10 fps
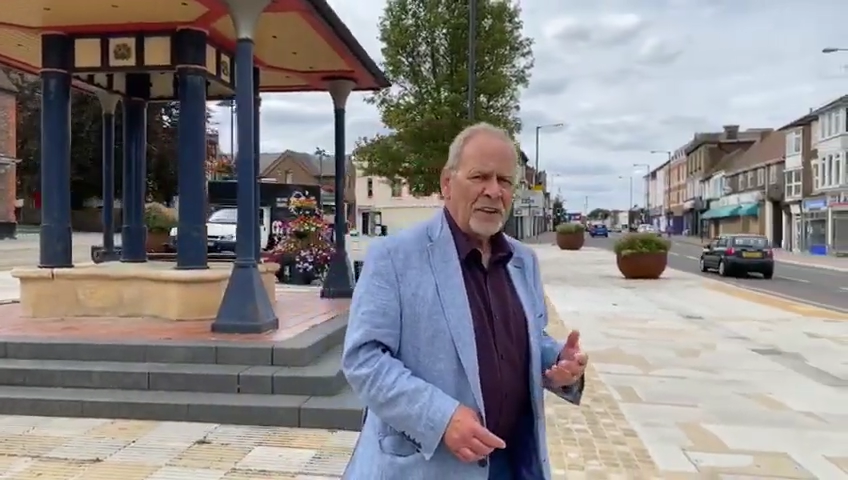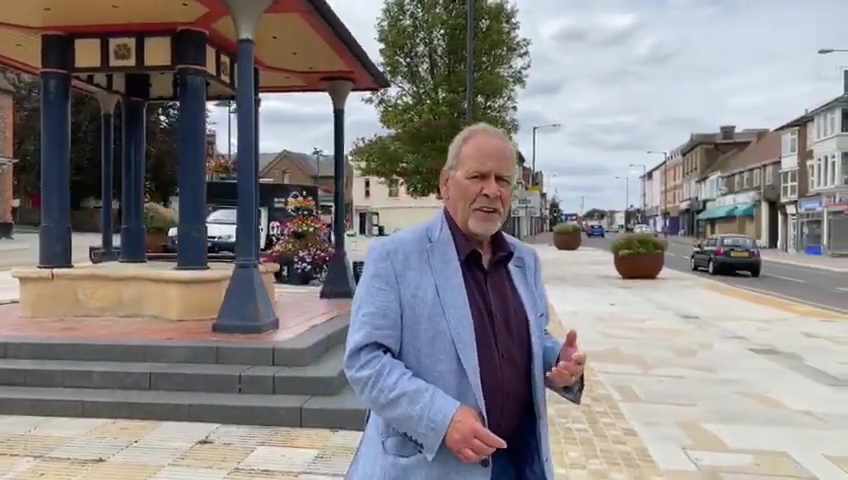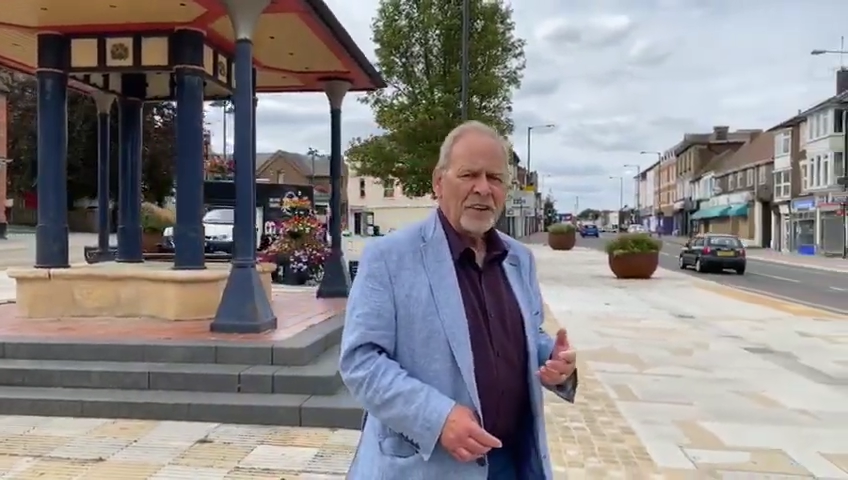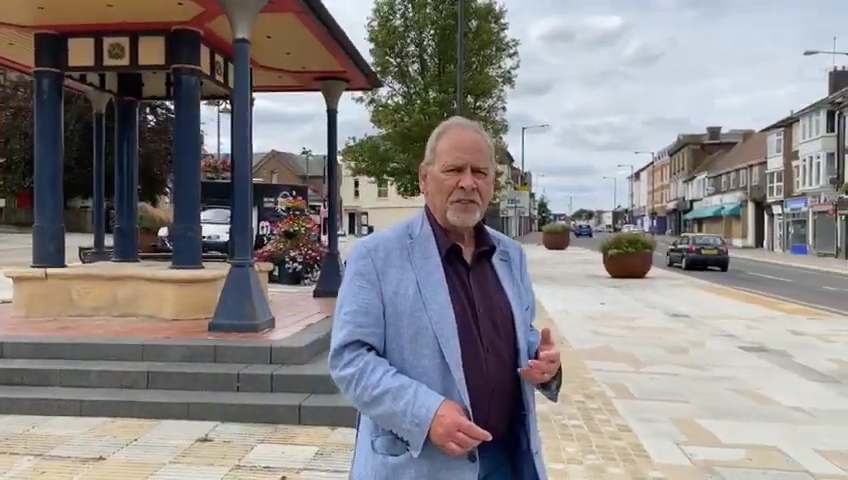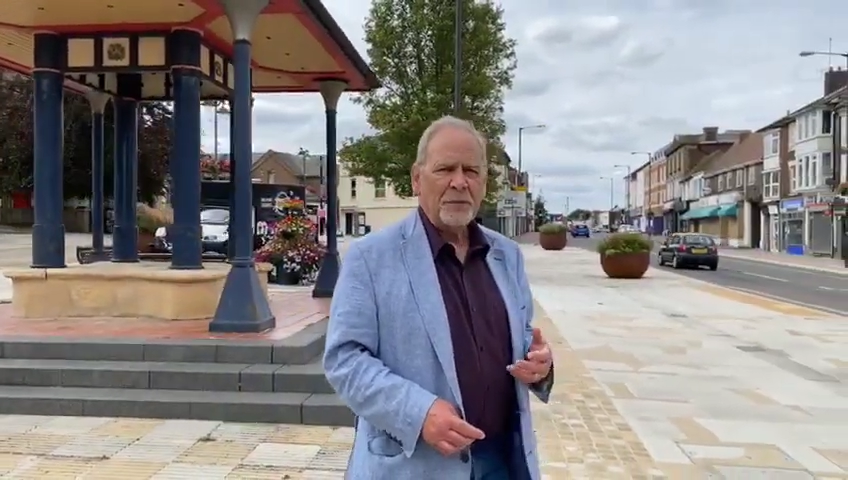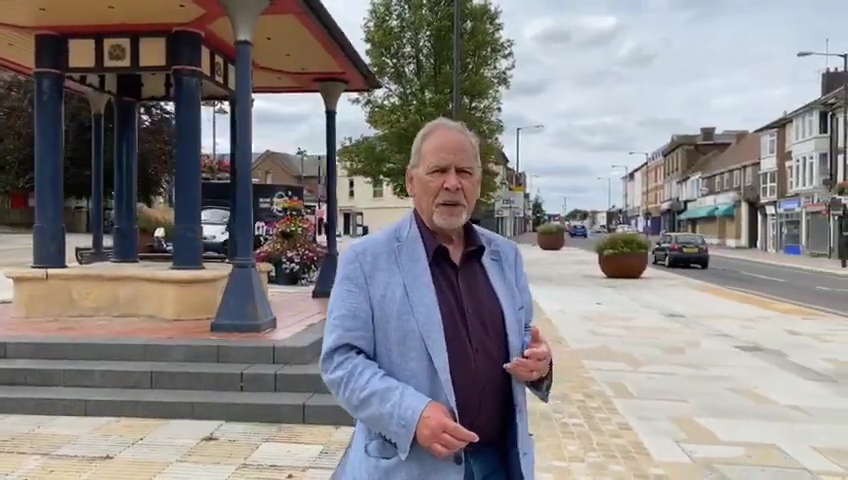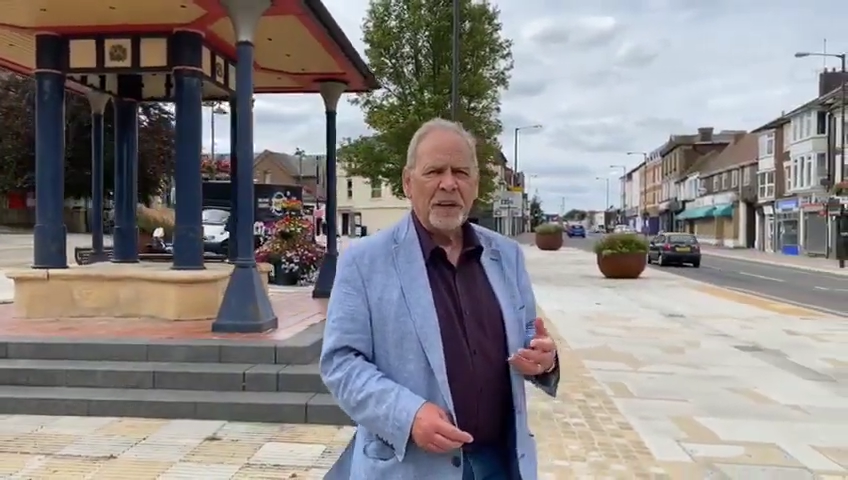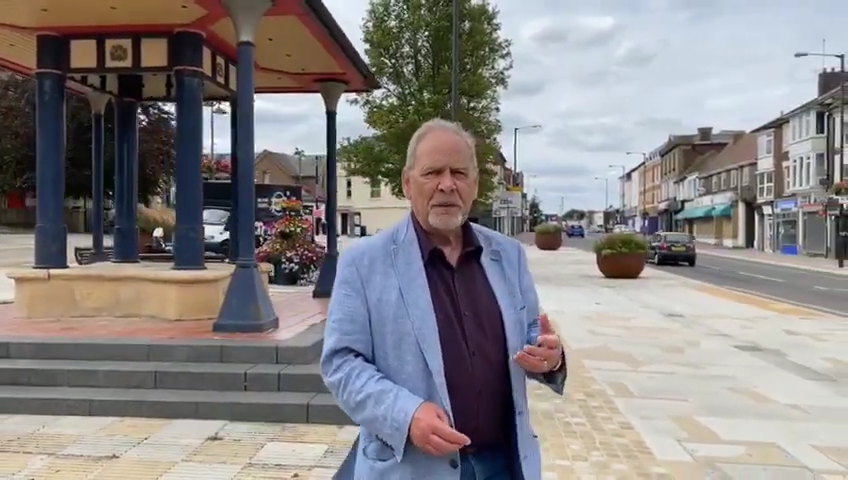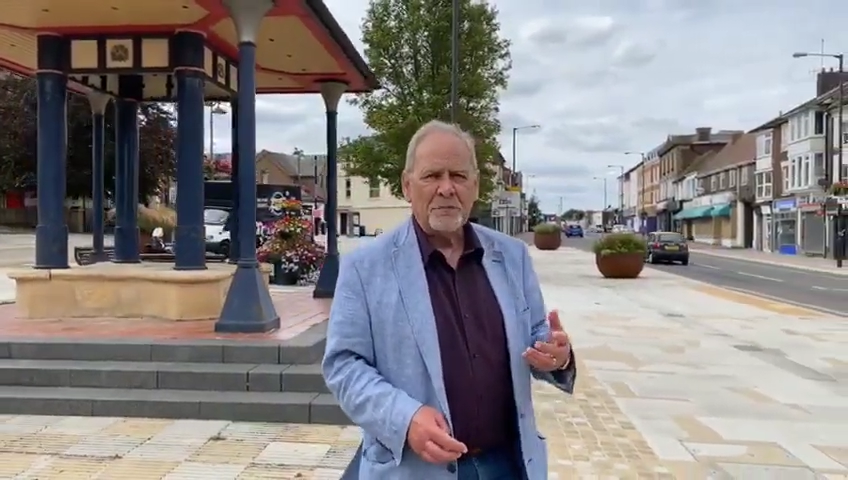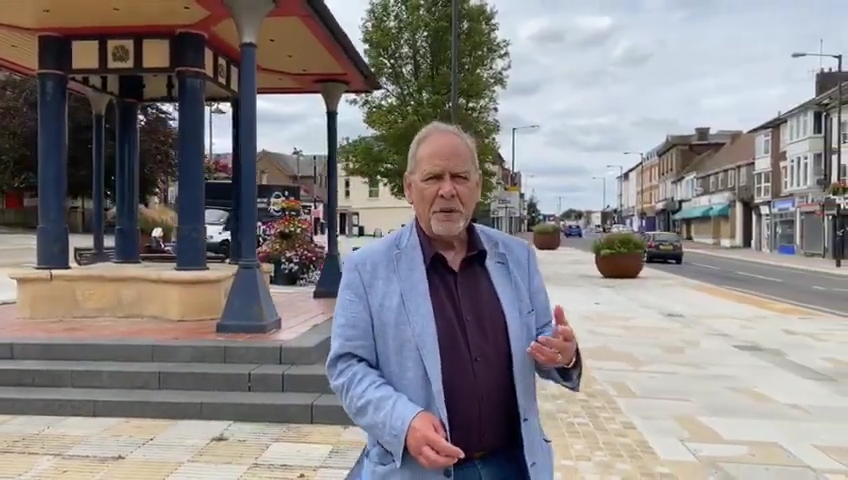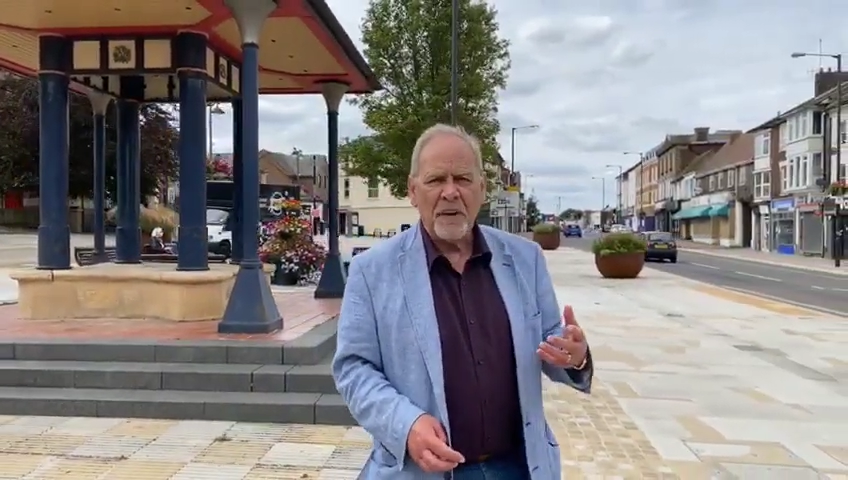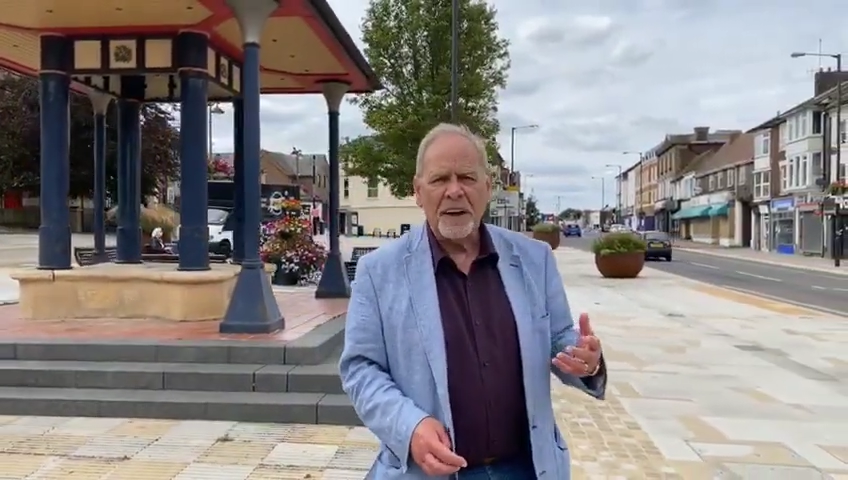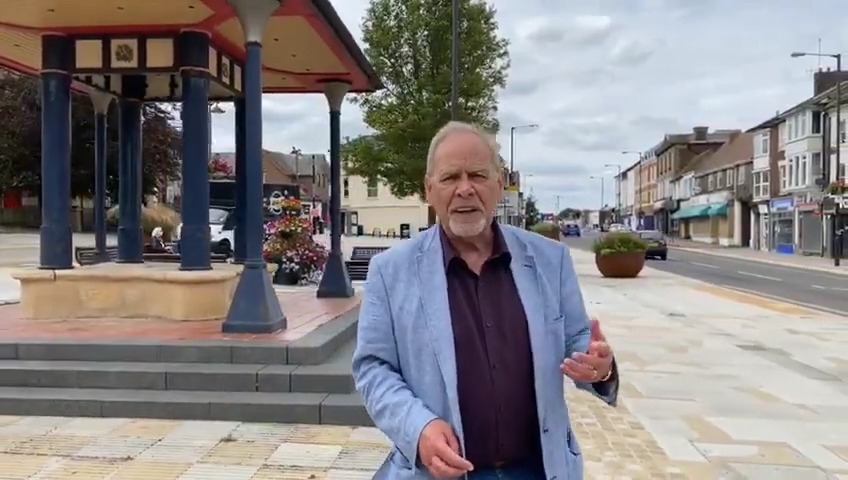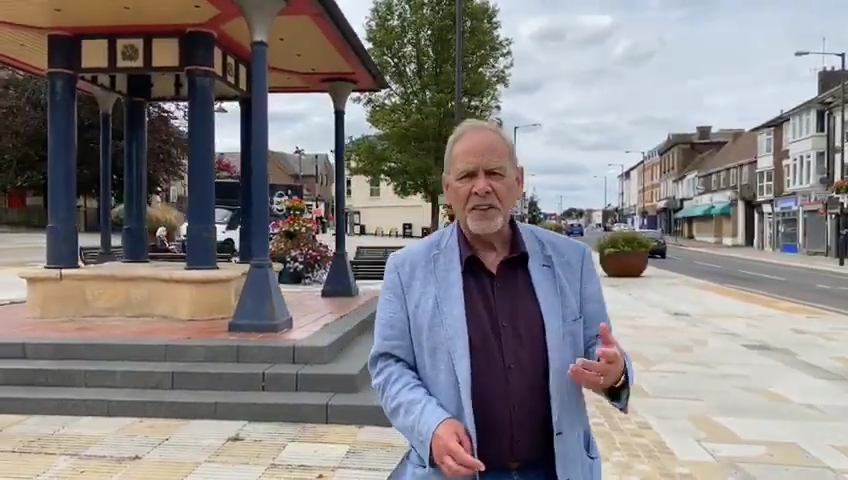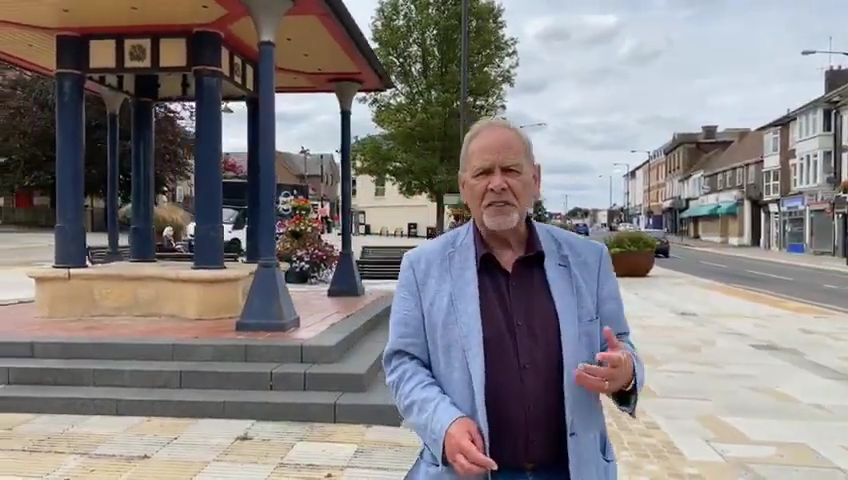going to be providing a